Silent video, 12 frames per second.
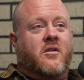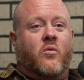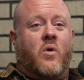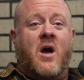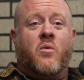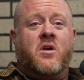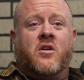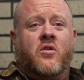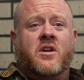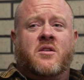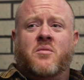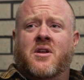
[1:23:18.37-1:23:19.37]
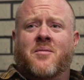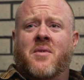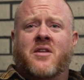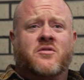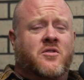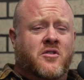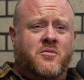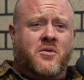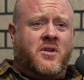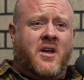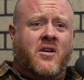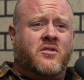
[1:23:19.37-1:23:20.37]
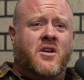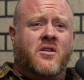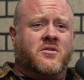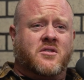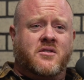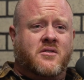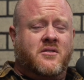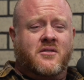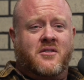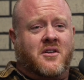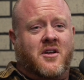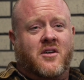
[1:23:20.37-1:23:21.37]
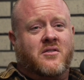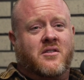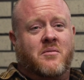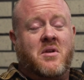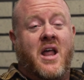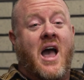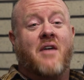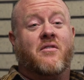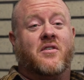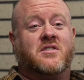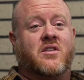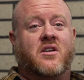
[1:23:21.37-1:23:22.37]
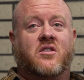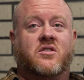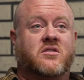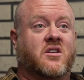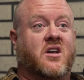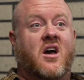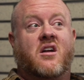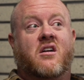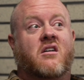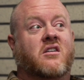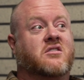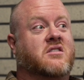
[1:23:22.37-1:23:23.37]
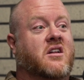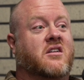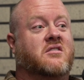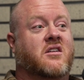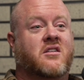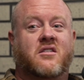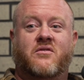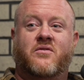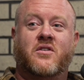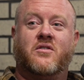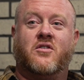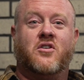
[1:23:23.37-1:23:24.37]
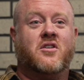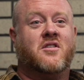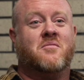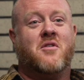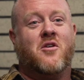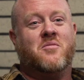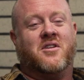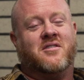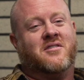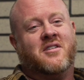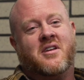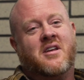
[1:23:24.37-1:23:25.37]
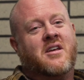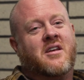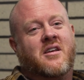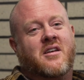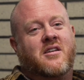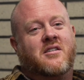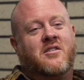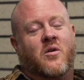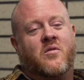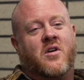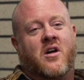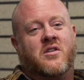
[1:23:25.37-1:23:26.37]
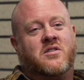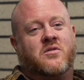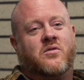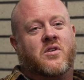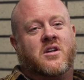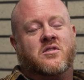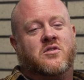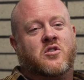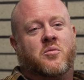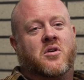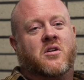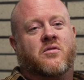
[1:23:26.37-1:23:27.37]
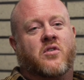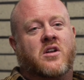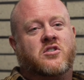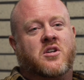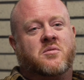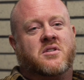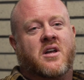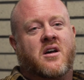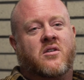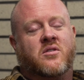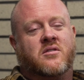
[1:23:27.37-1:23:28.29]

Why we agreed to be in a men's group, who the hell knows? You know? I mean, half of us, I think, are just like, I don't know. I just kind of did it. Felt good in the moment. Yeah. And, you know, we've got all these freaking super good friendships now.